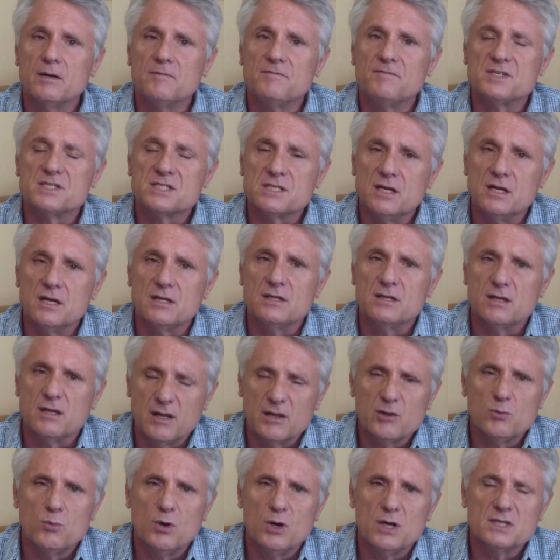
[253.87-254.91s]
facility,
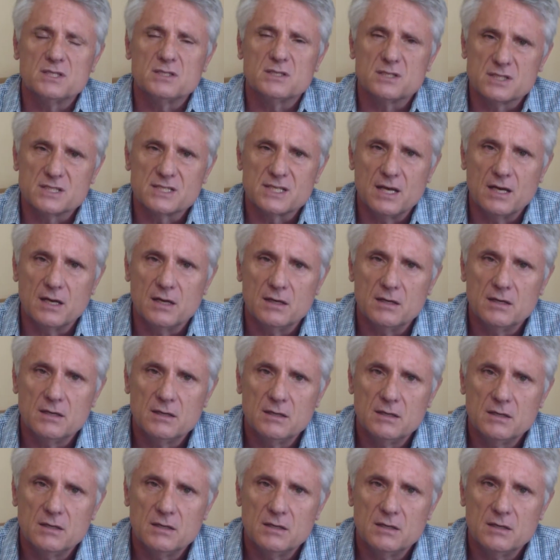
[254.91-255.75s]
otherwise the seller.